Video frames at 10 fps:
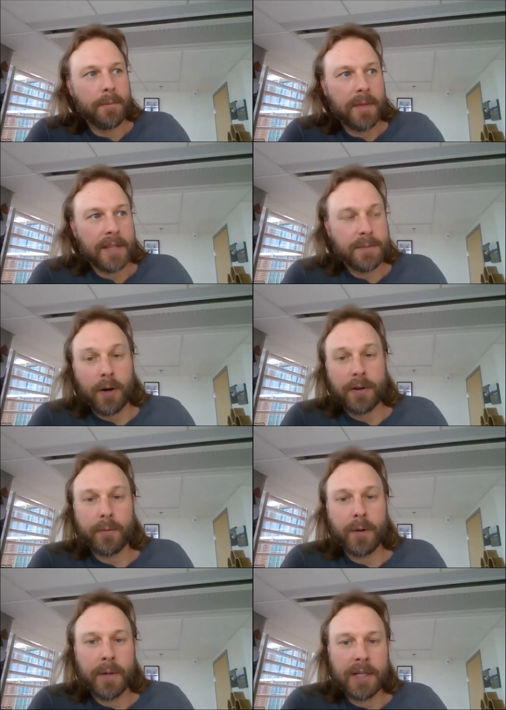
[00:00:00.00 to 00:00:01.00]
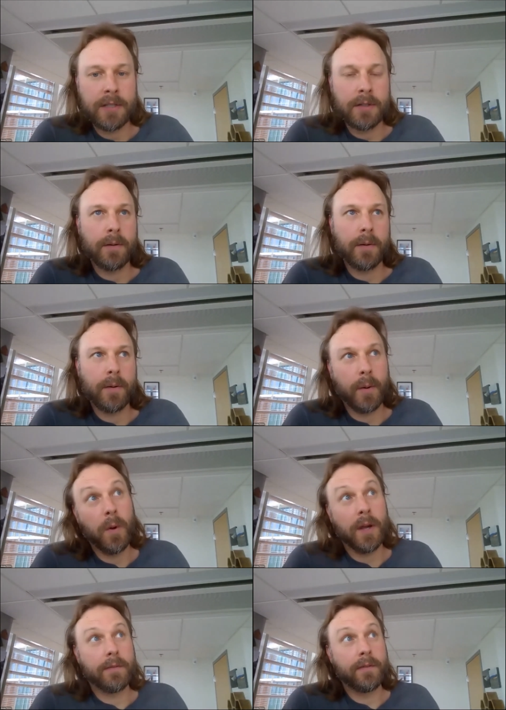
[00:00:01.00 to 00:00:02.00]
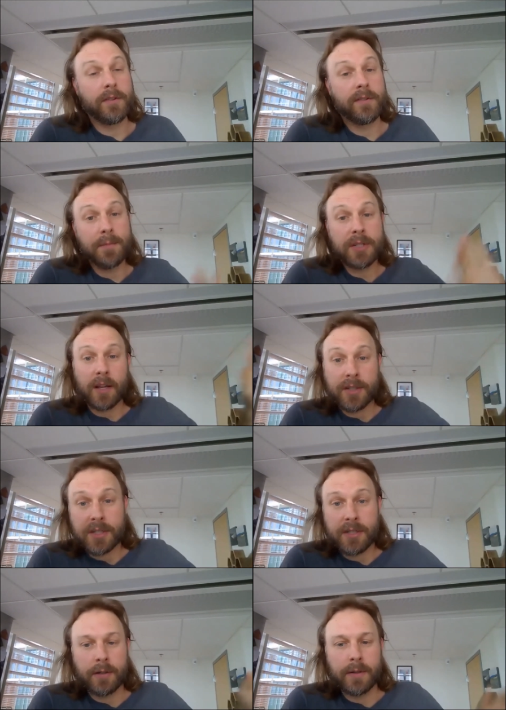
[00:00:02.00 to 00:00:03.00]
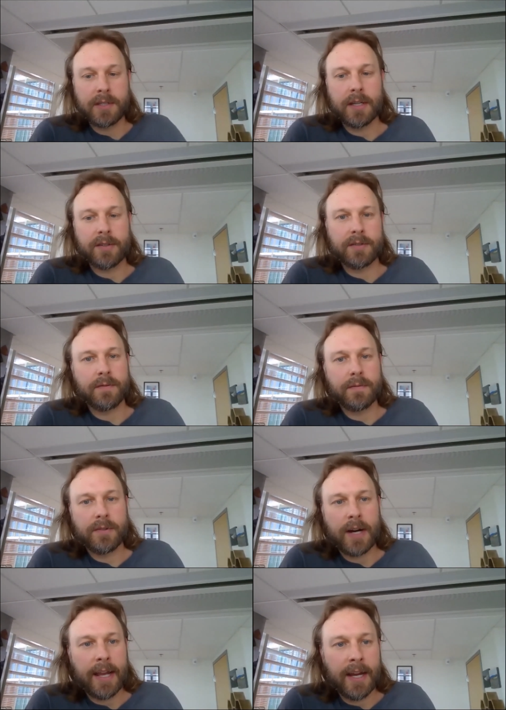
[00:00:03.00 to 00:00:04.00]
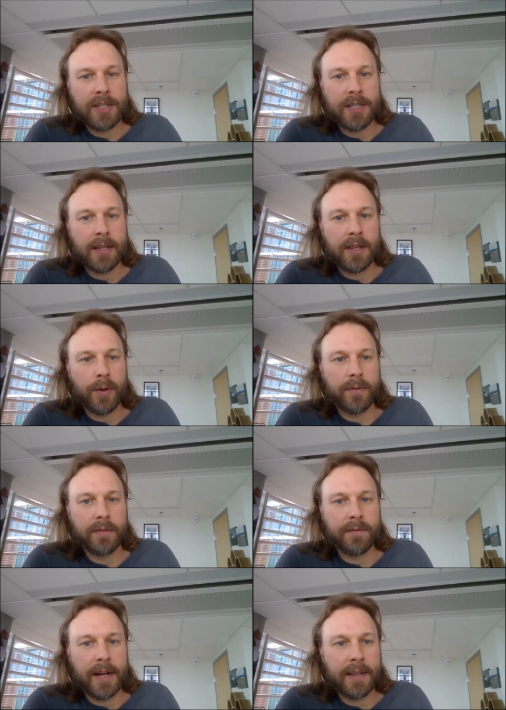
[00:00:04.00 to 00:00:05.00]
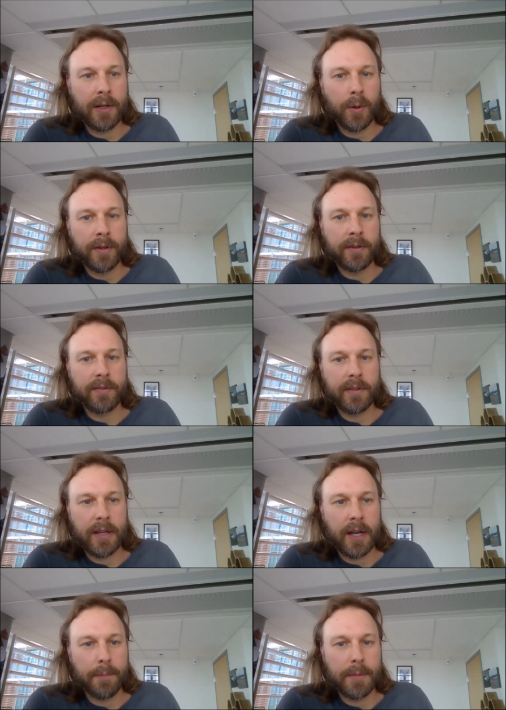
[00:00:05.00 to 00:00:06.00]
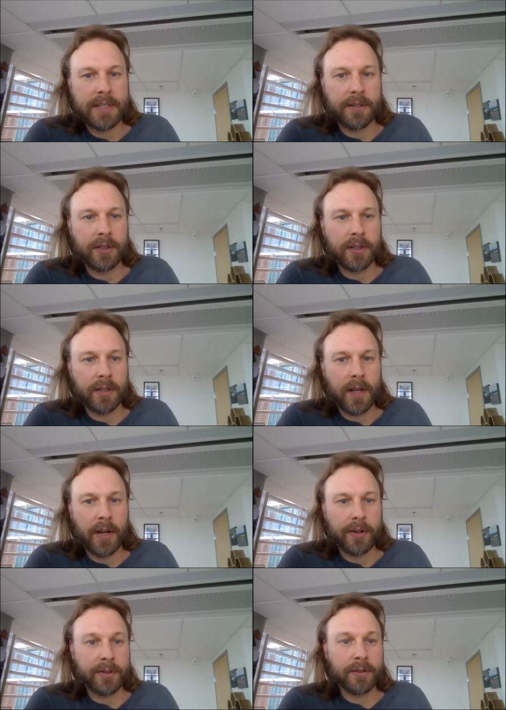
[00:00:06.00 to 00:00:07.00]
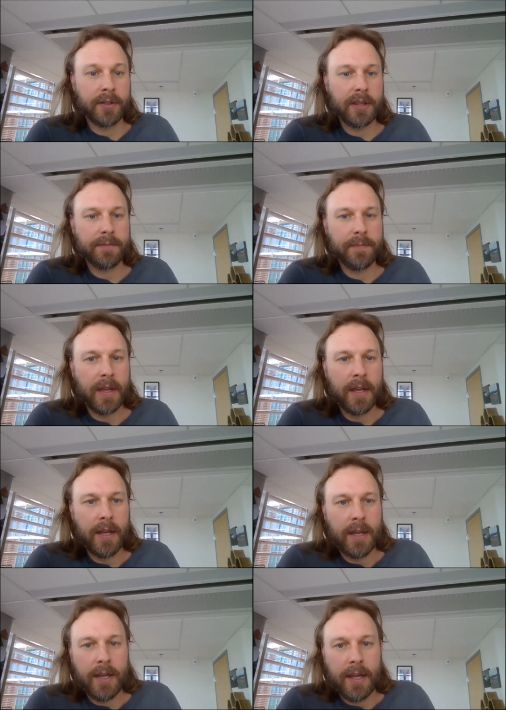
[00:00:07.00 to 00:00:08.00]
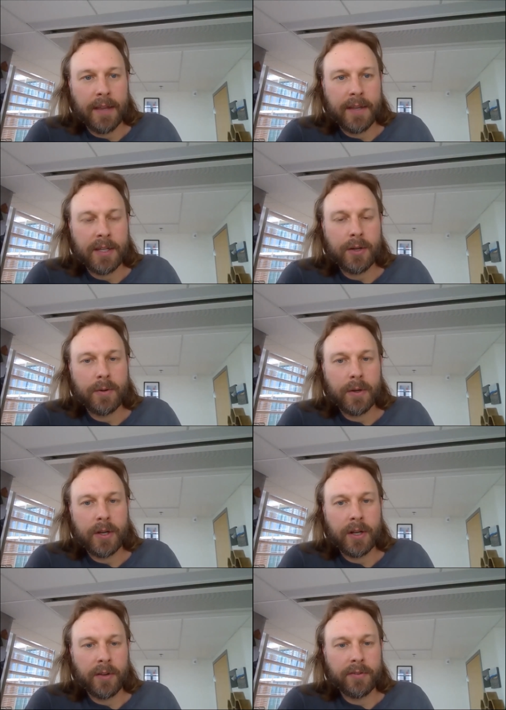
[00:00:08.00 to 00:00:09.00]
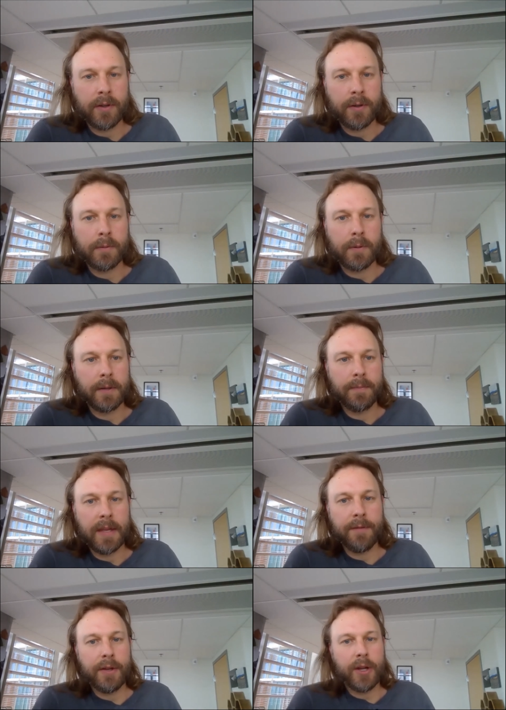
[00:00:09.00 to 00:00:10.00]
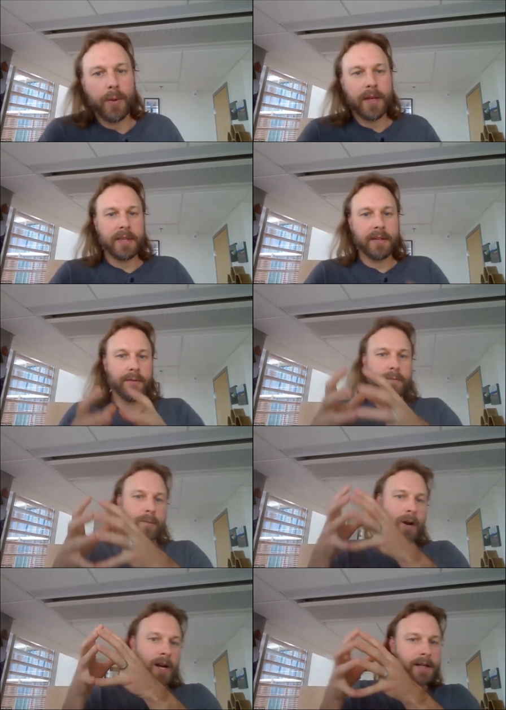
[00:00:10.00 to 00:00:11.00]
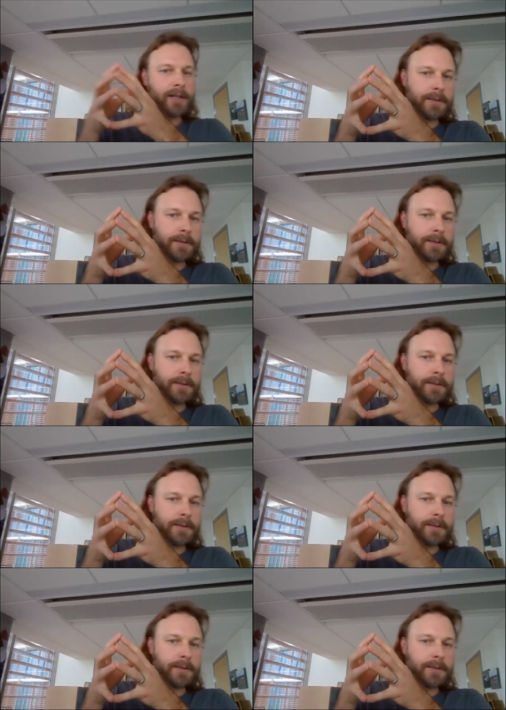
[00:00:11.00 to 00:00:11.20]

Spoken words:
that's part of what we do, or what some geologists do is try to age date those and find the oldest material on Earth. And then you can also, if you know that the rock,